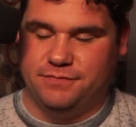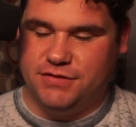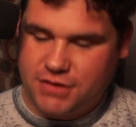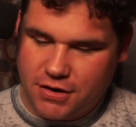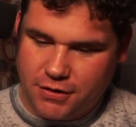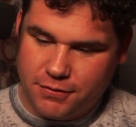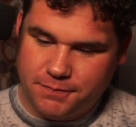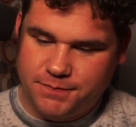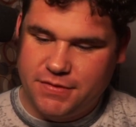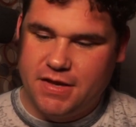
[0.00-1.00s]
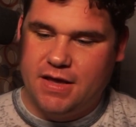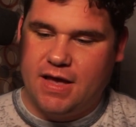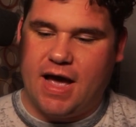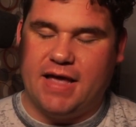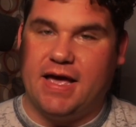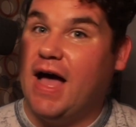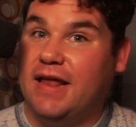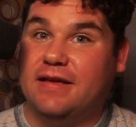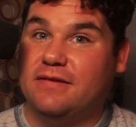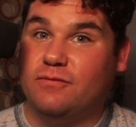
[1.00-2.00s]
So I kind
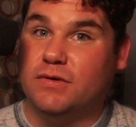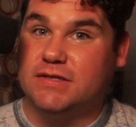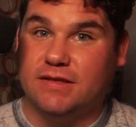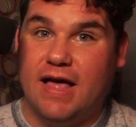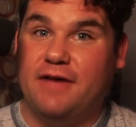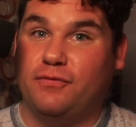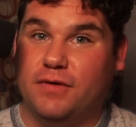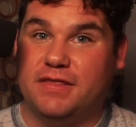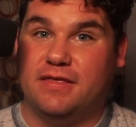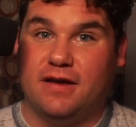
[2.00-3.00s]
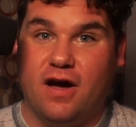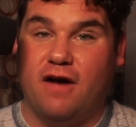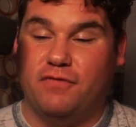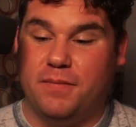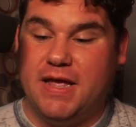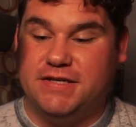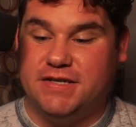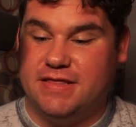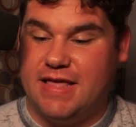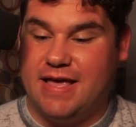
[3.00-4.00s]
of was left with a
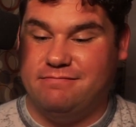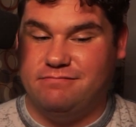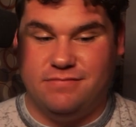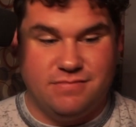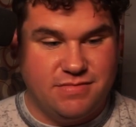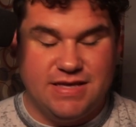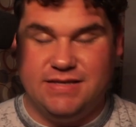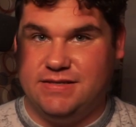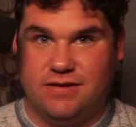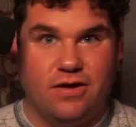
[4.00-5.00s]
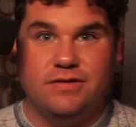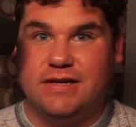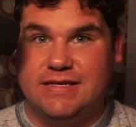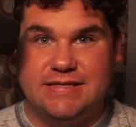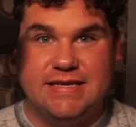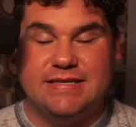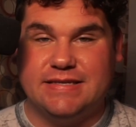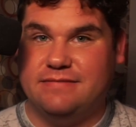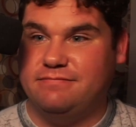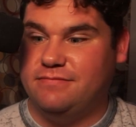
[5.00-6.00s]
confirmation that this holiday
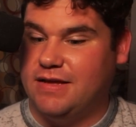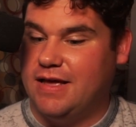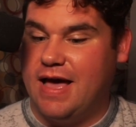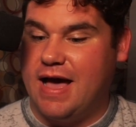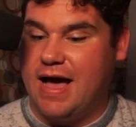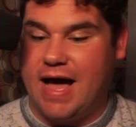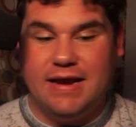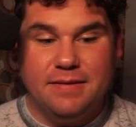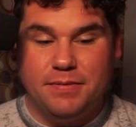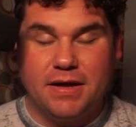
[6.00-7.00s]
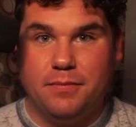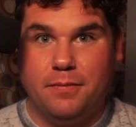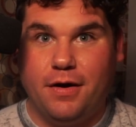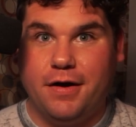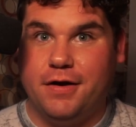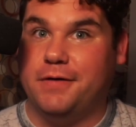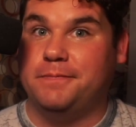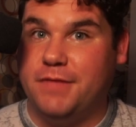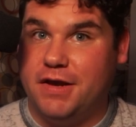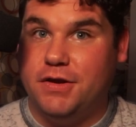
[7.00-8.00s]
season, I need to pick up a monitor.
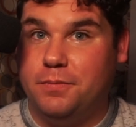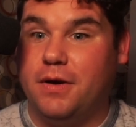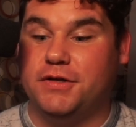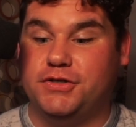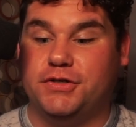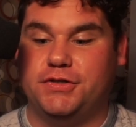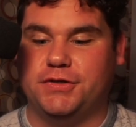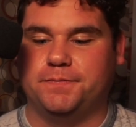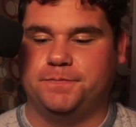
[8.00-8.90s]
You probably should too.